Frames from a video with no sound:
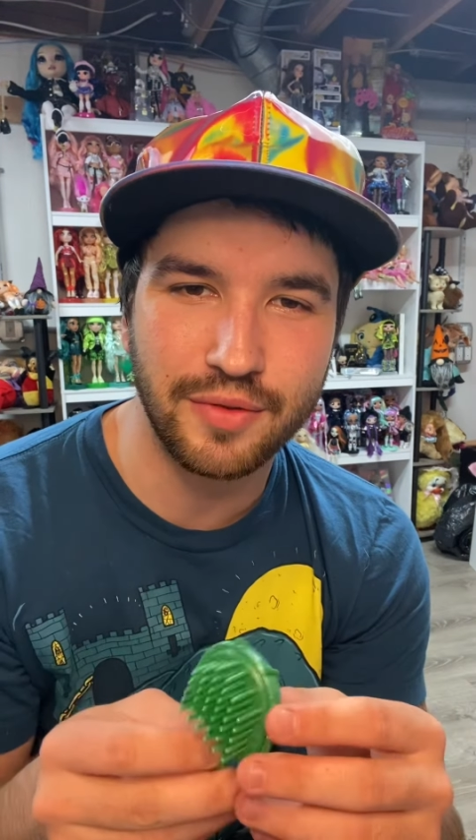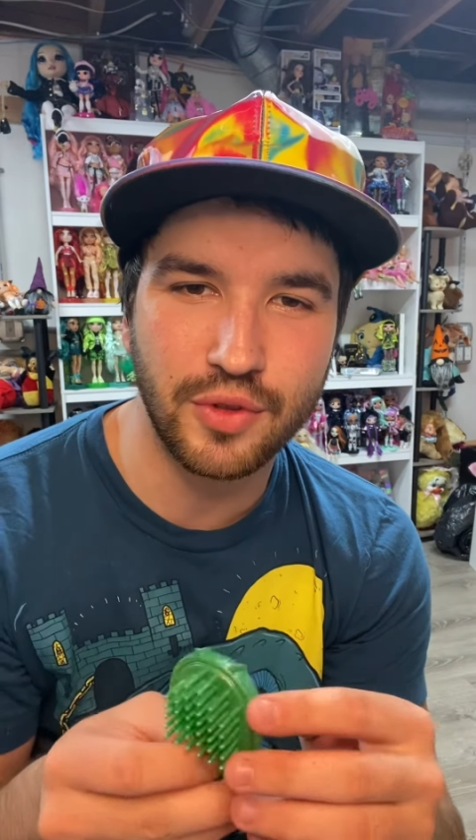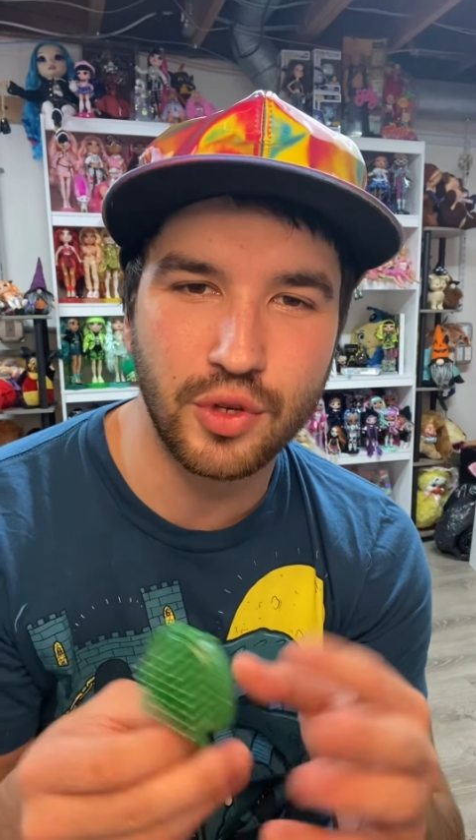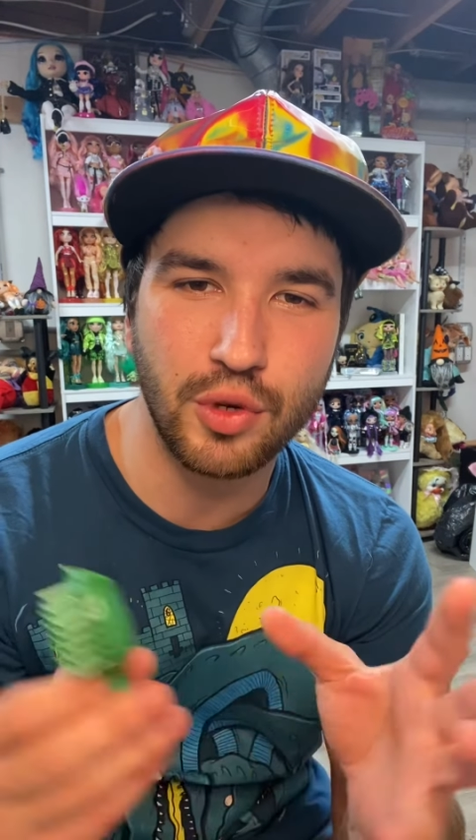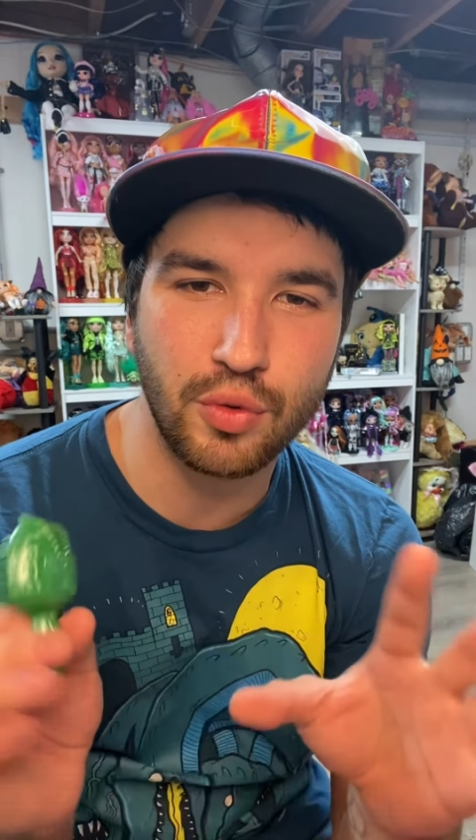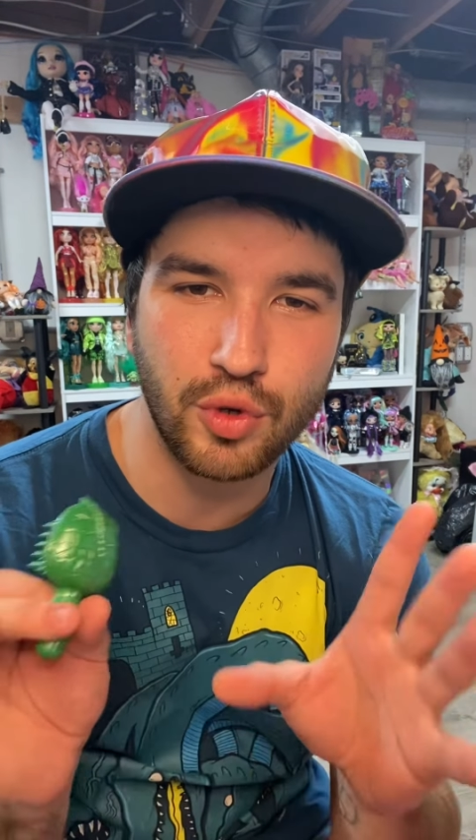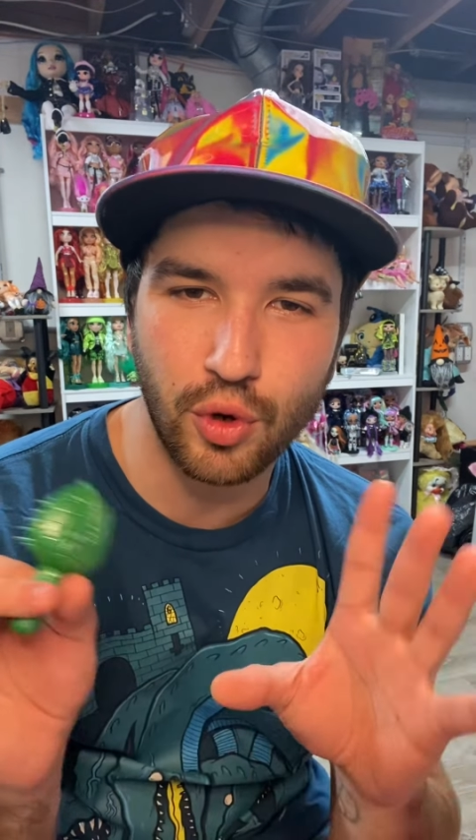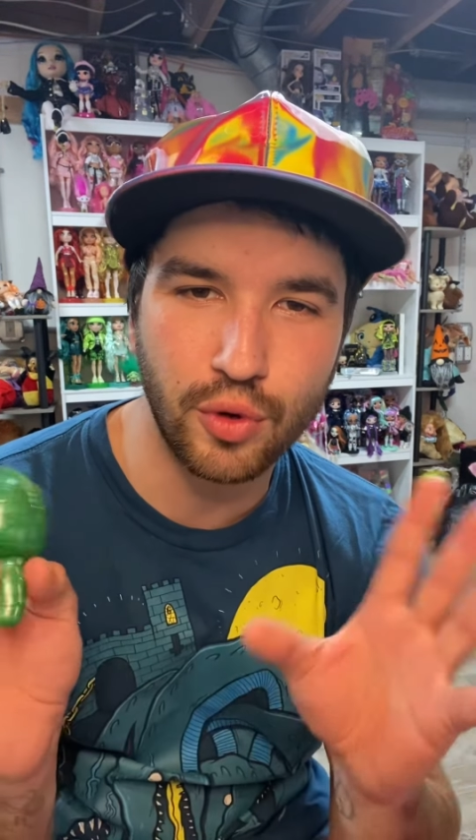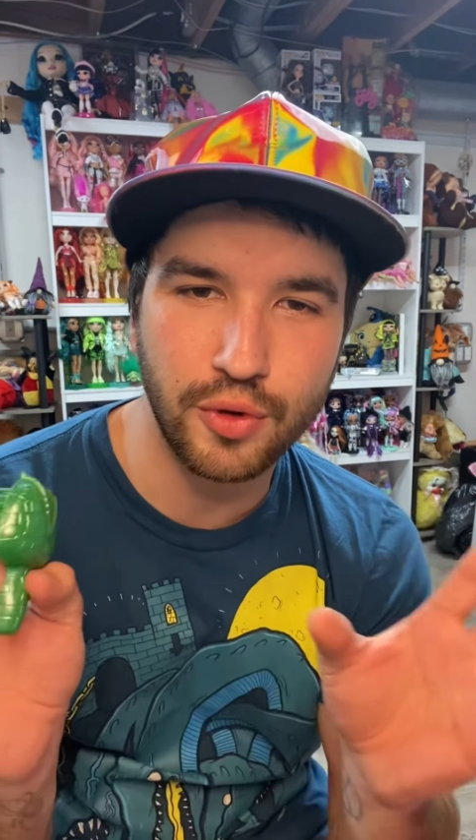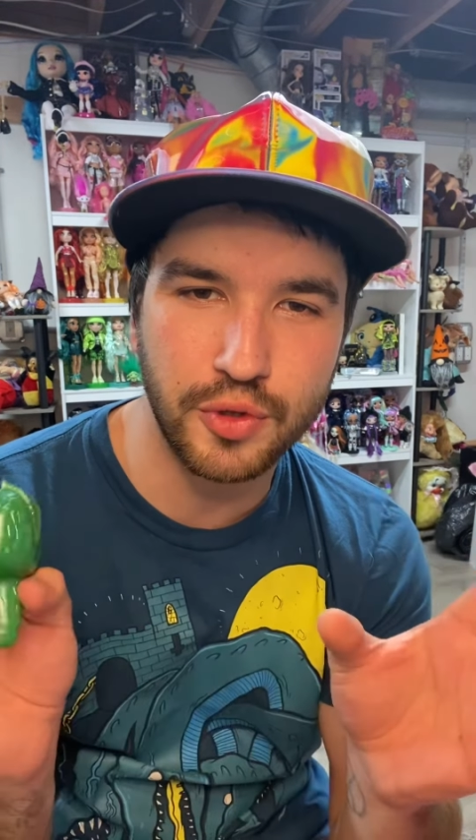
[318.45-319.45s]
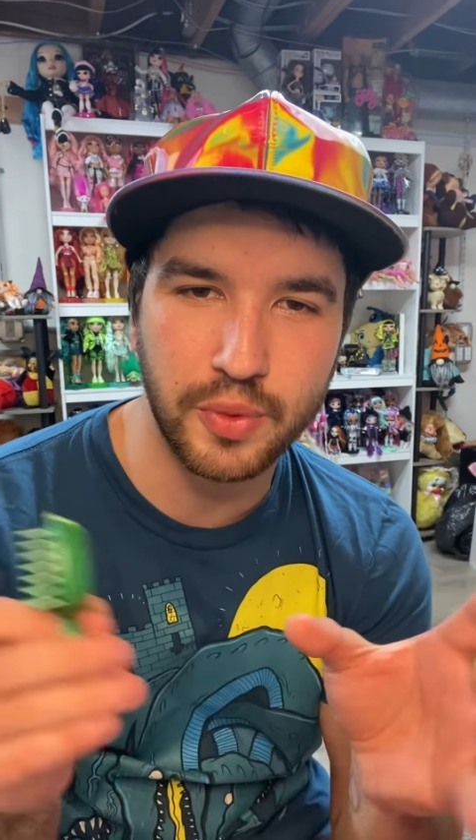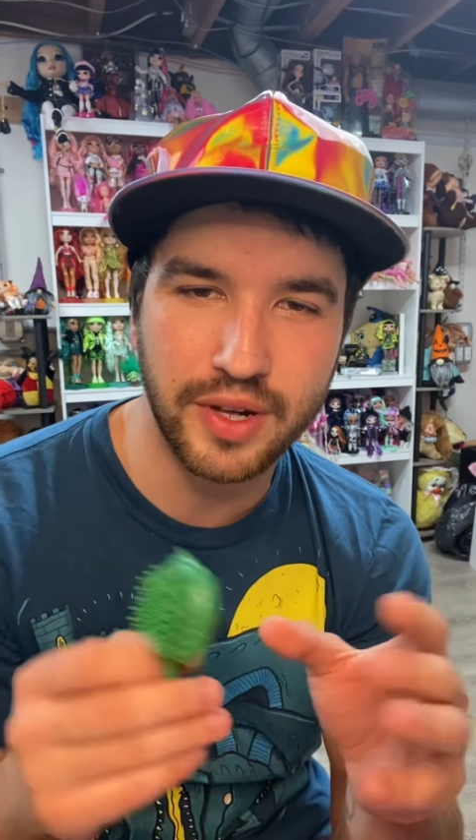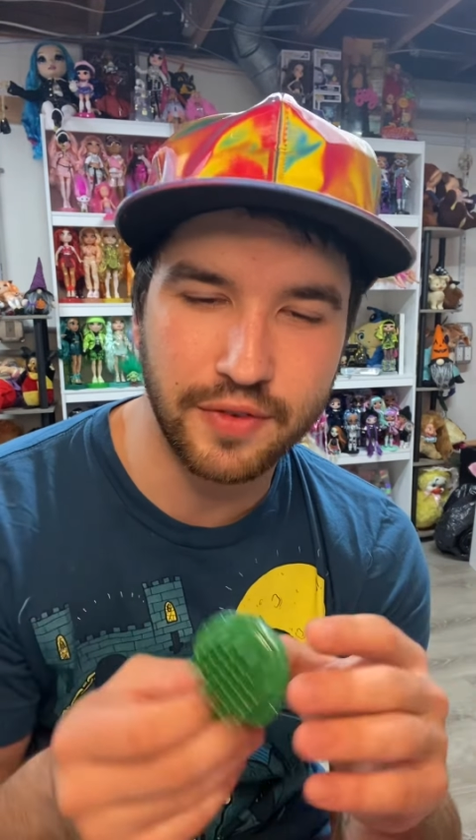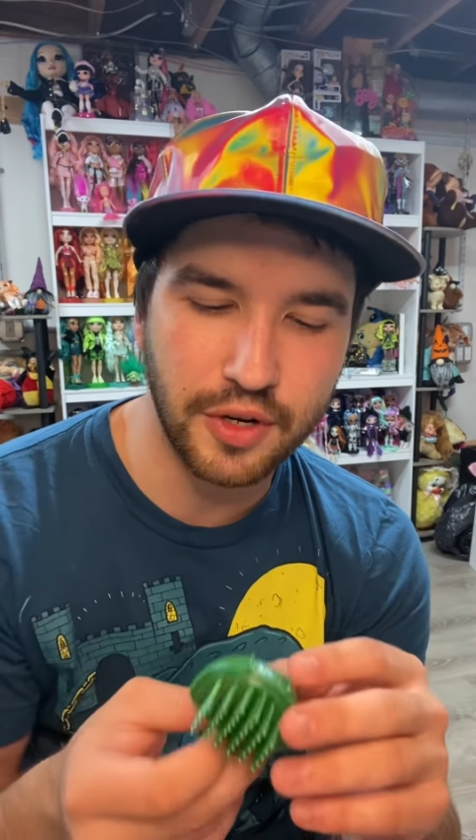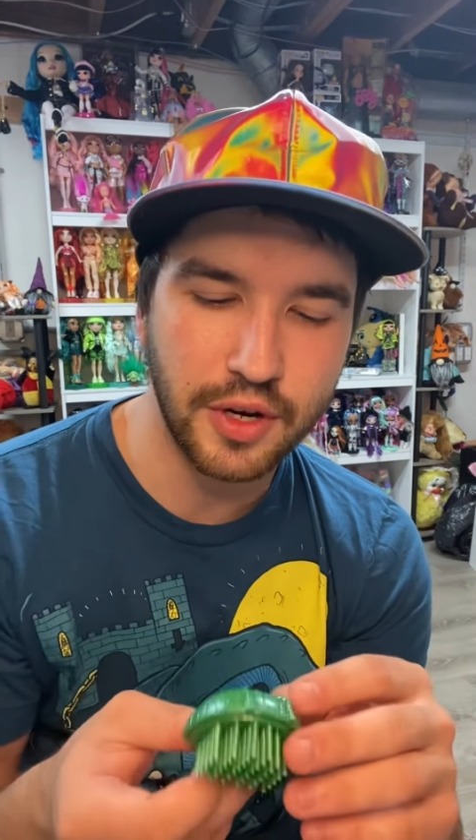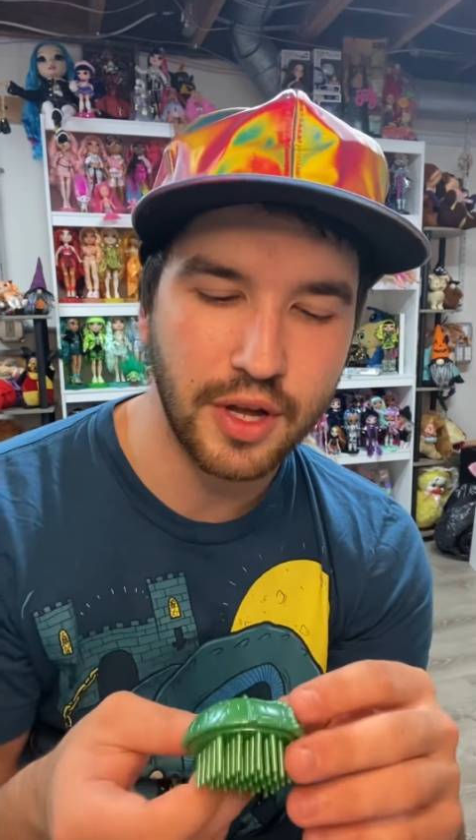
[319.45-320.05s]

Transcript: the new trolls or whatever.